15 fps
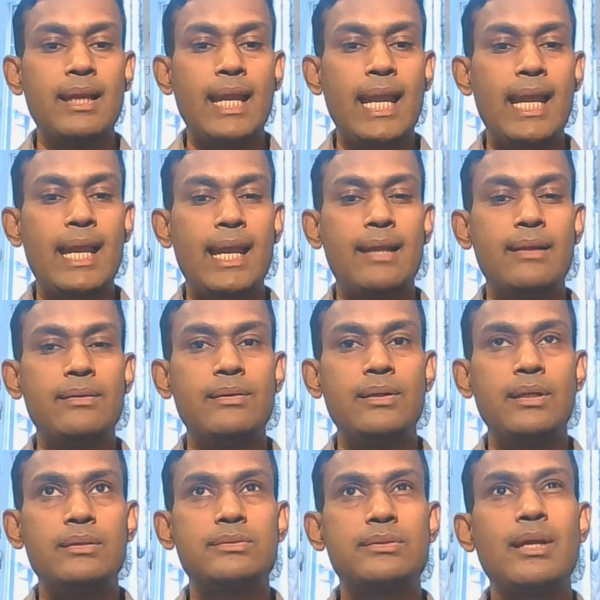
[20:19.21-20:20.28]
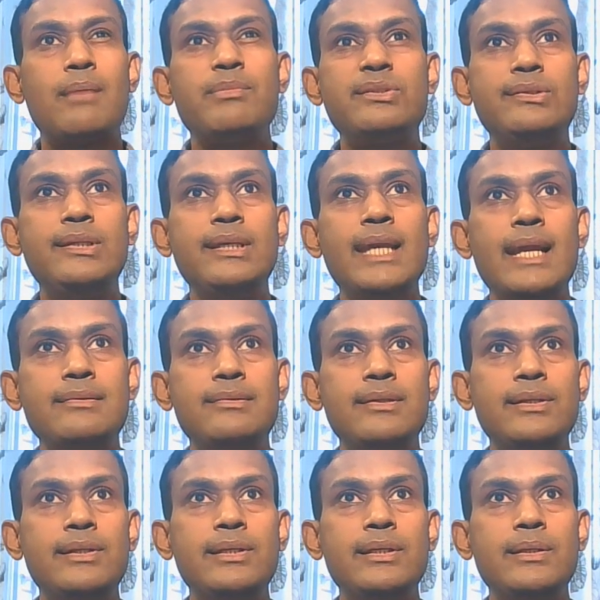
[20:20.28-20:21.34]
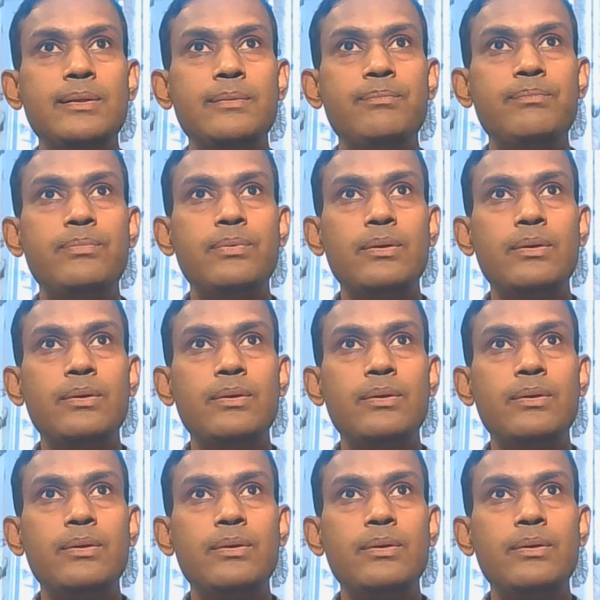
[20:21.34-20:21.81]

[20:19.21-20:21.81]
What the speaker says: And some CI/CD